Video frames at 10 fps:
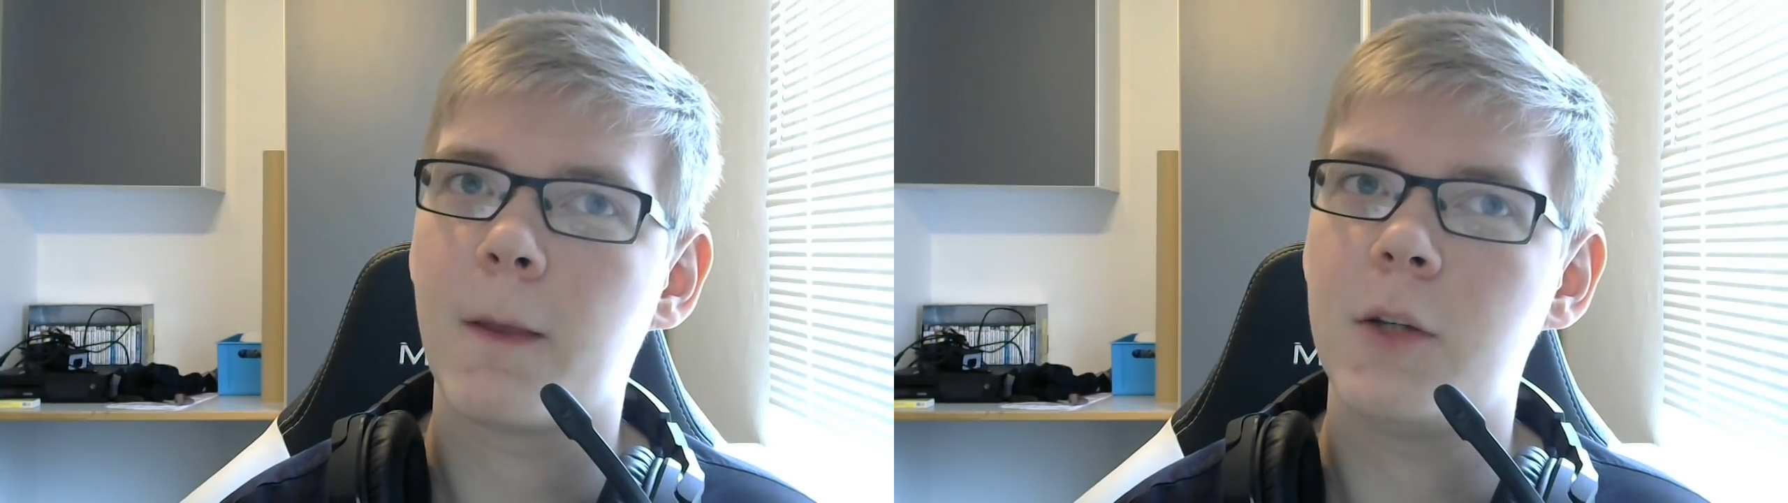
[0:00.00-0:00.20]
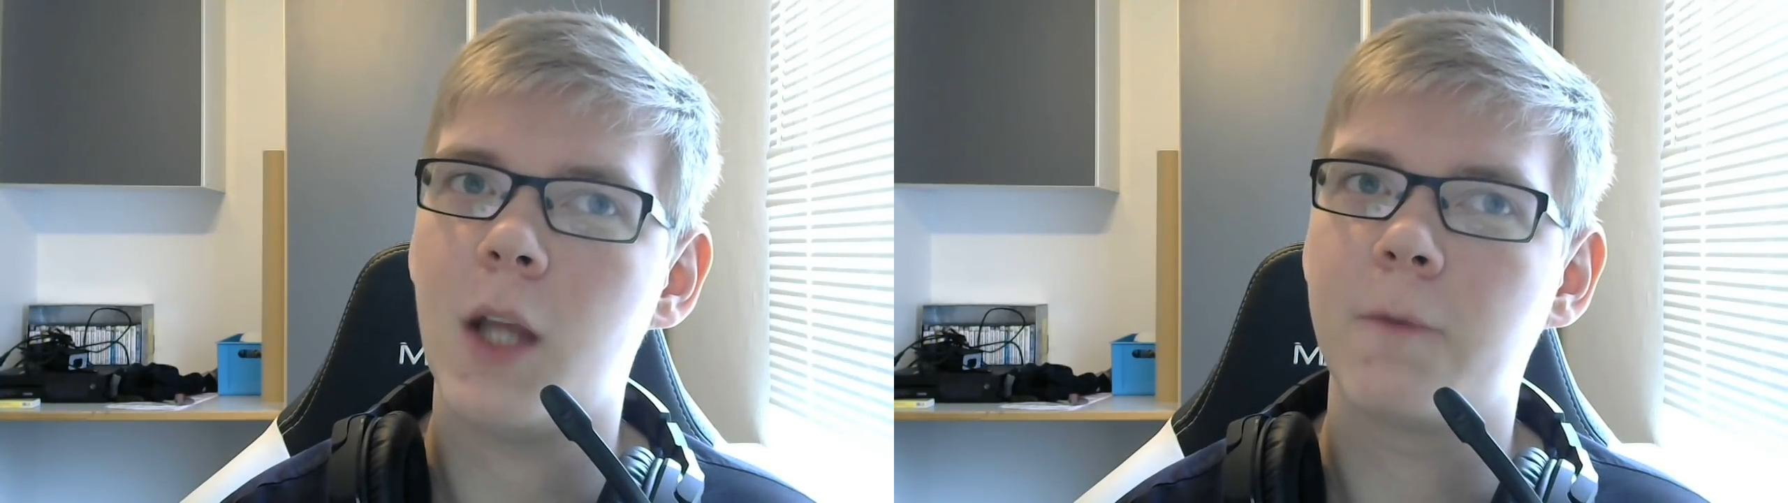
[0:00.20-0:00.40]

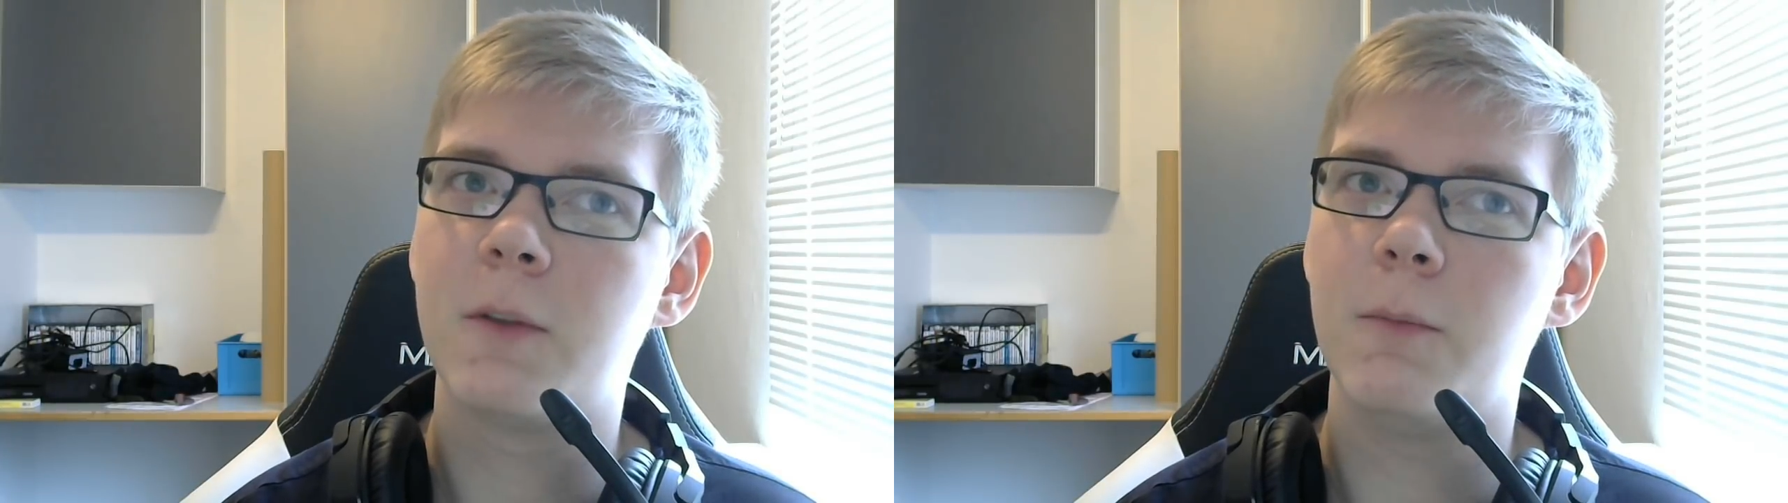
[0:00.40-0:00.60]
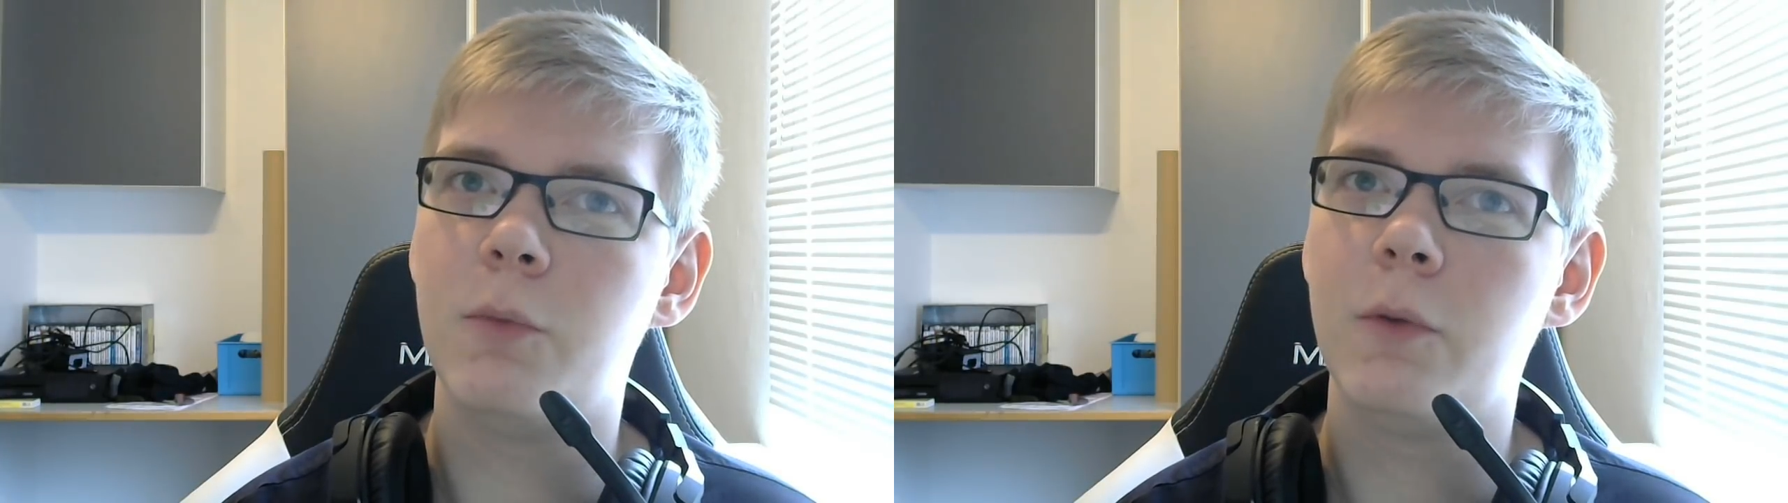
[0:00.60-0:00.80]
You have to
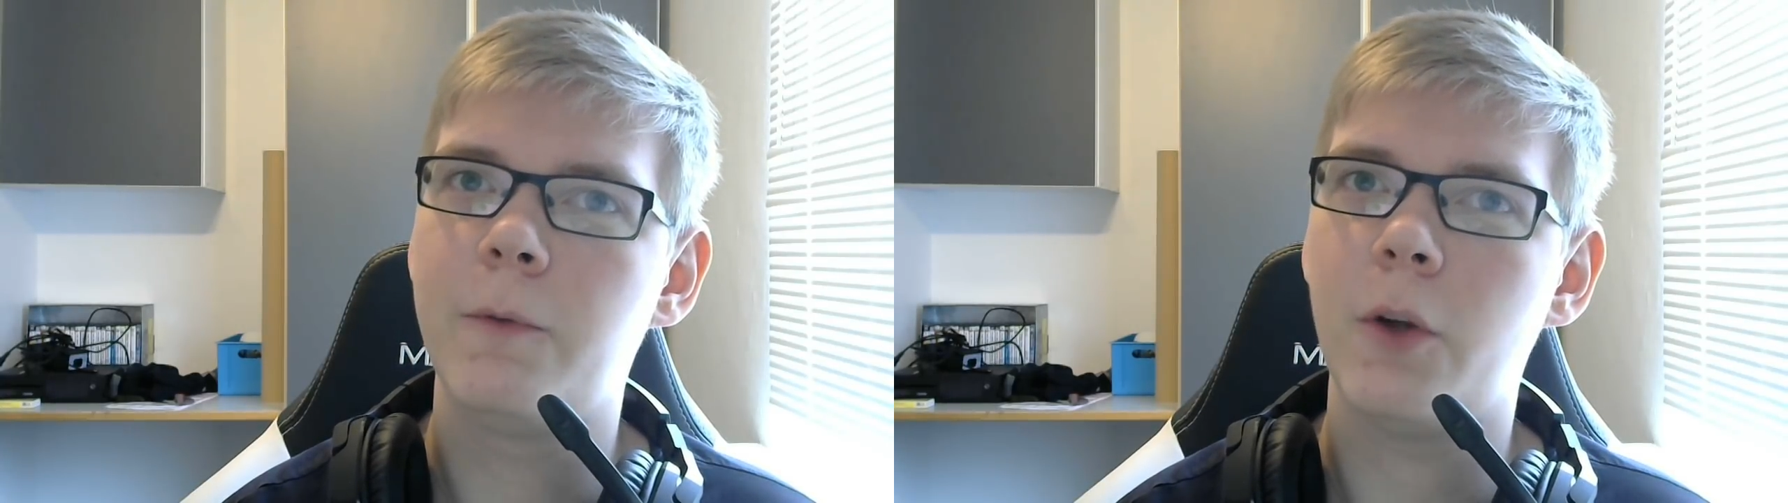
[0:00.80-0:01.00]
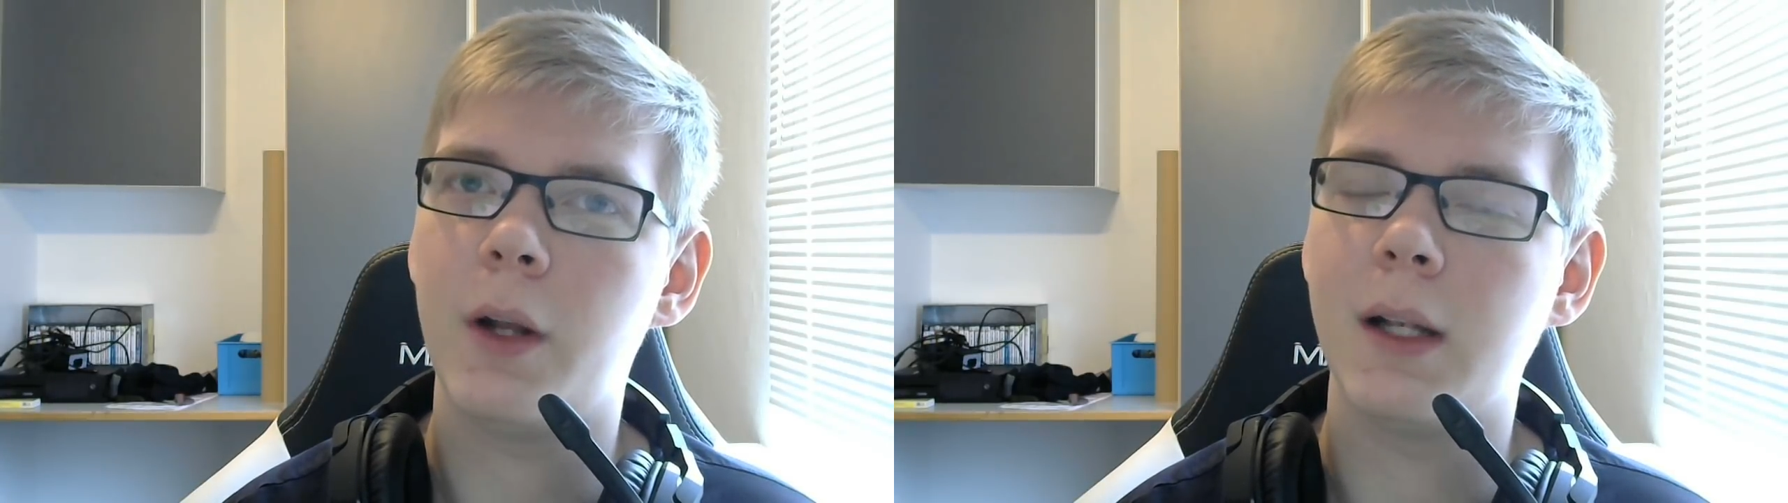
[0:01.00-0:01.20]
move
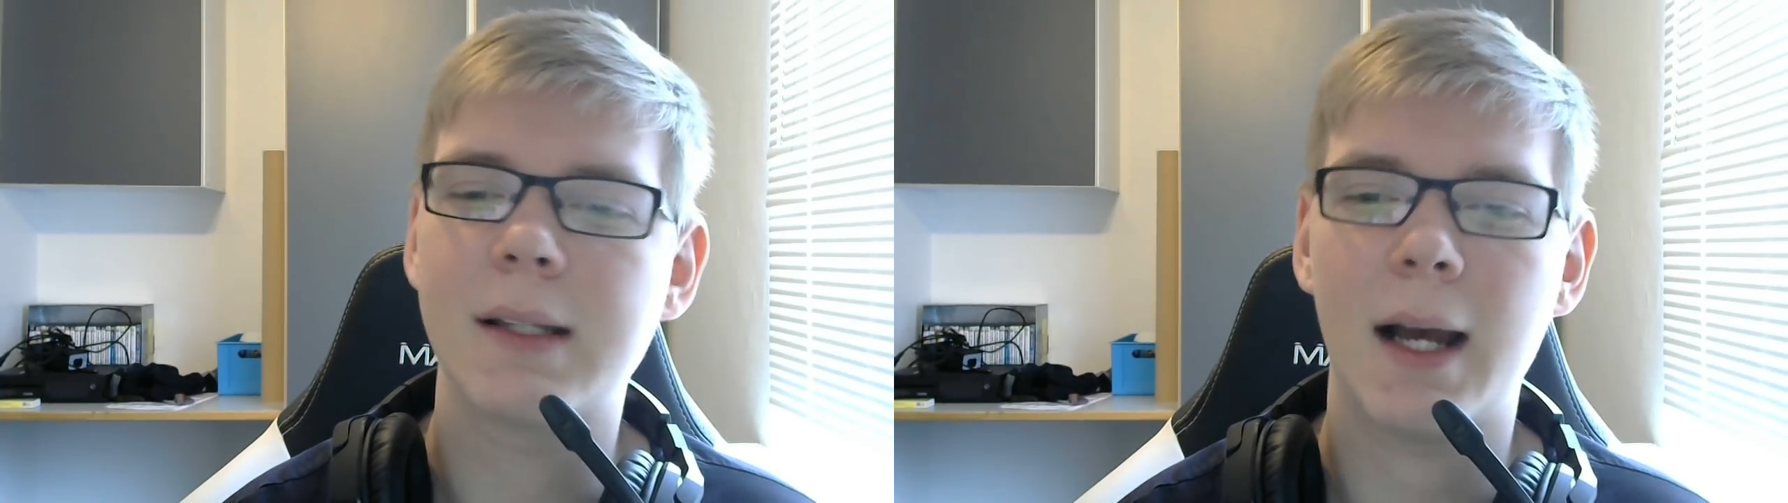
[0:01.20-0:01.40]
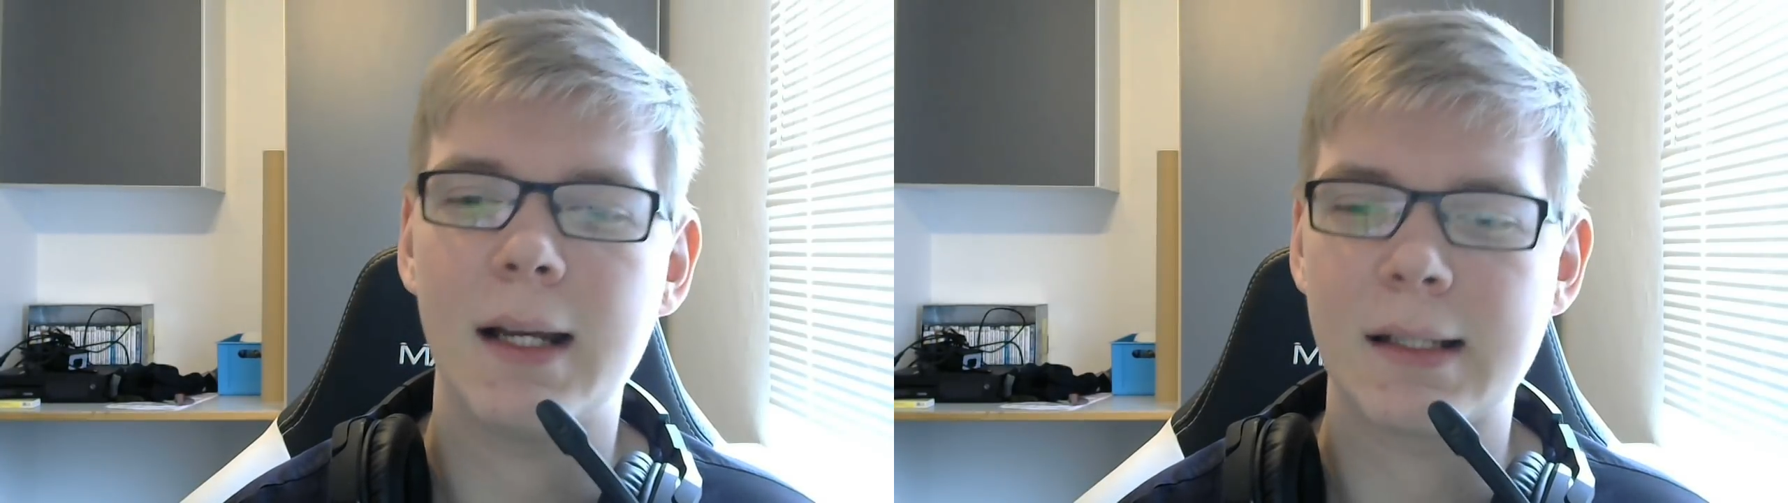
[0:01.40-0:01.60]
your entire